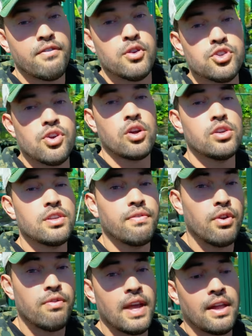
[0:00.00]
A few struggles, a
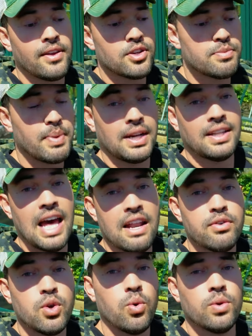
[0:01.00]
few failures, but a
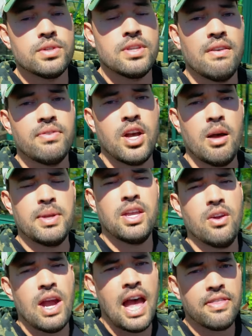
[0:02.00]
lot of cool stuff coming
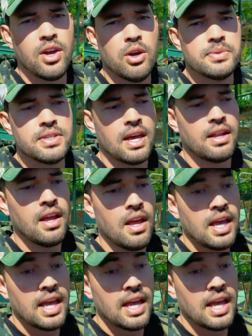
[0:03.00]
here at the homestead.